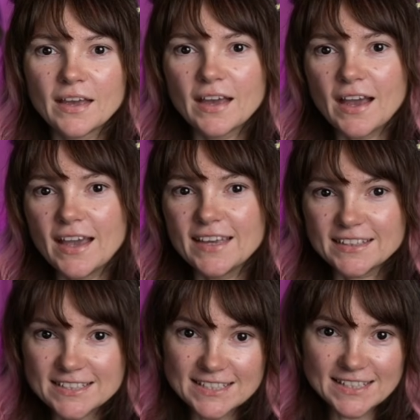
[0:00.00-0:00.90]
Hi,
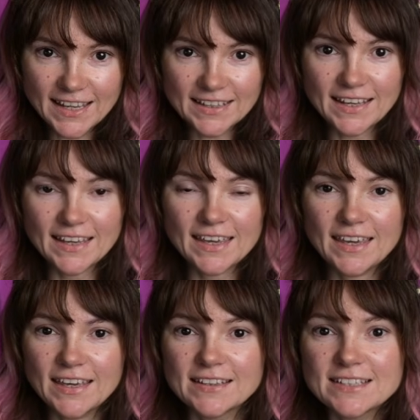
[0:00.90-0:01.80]
this is Anna,
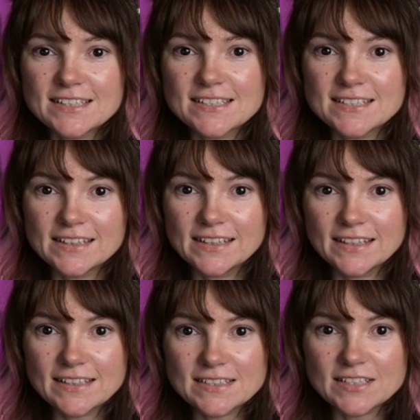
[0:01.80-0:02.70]
and this is
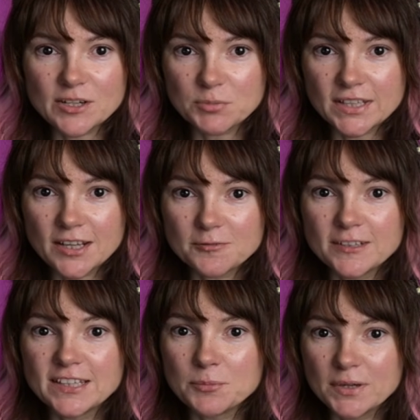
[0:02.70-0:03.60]
Linux Terminal
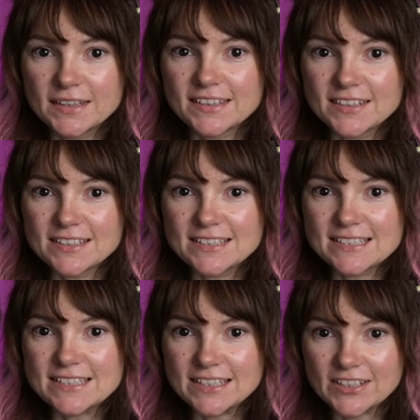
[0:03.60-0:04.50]

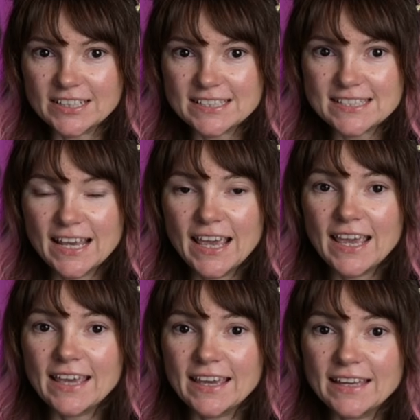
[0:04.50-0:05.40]
Fundamentals series.
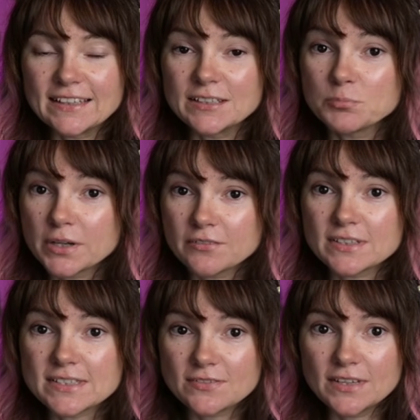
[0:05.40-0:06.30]
And in
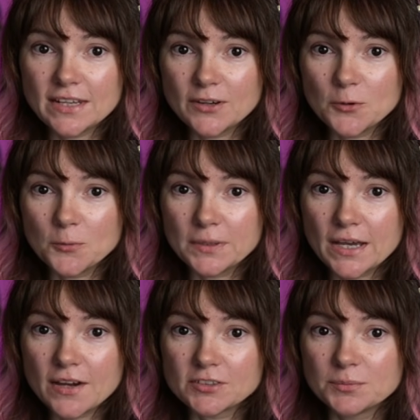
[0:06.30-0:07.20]
previous video, we
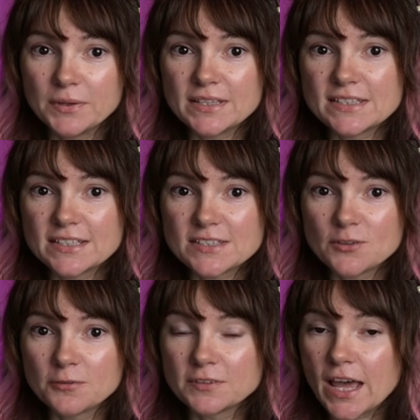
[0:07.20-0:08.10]
covered basics
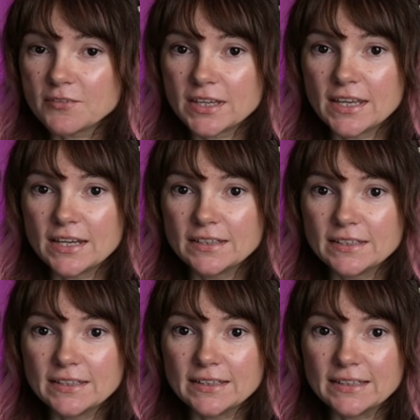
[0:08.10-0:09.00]
of navigating
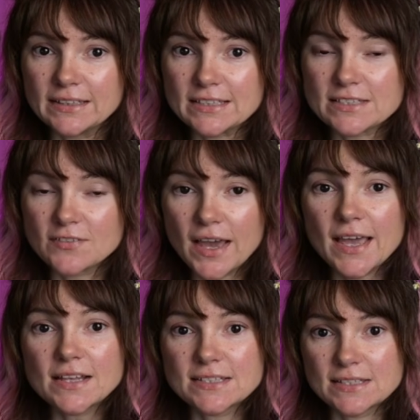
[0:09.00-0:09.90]
in Linux
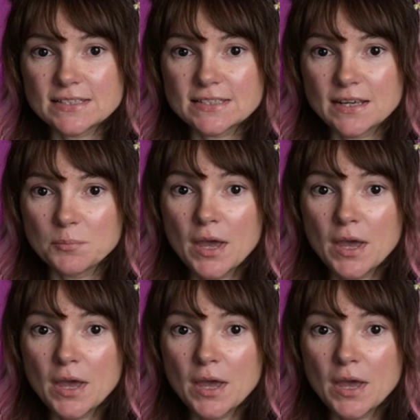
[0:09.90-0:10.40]
file system,